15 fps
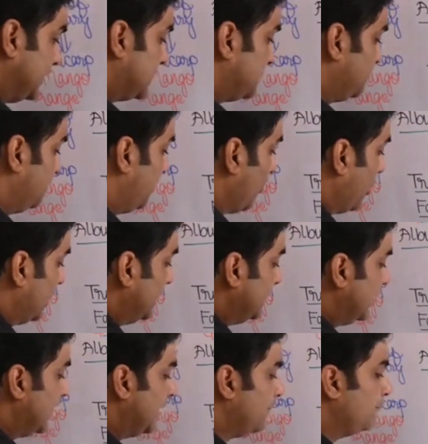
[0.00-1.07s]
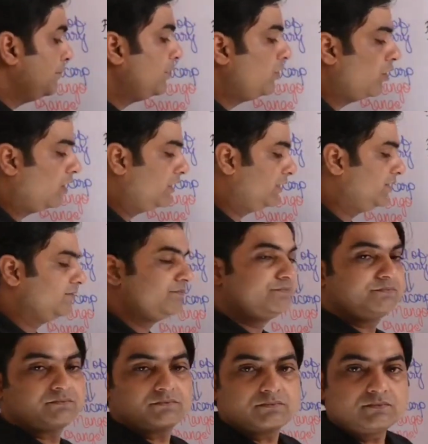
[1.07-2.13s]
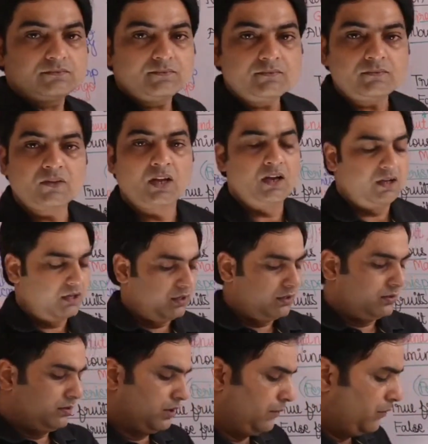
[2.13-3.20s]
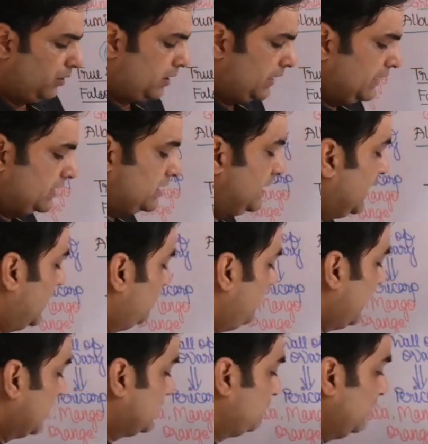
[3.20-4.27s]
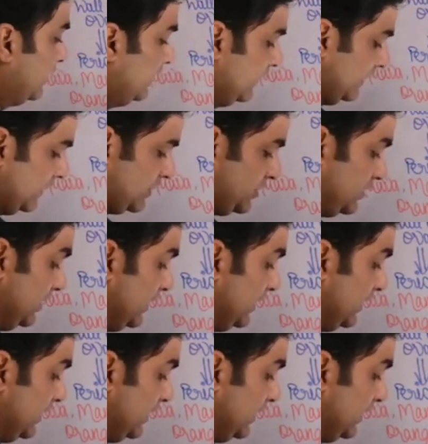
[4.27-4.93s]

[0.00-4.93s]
is polyembryony. The word itself explaining its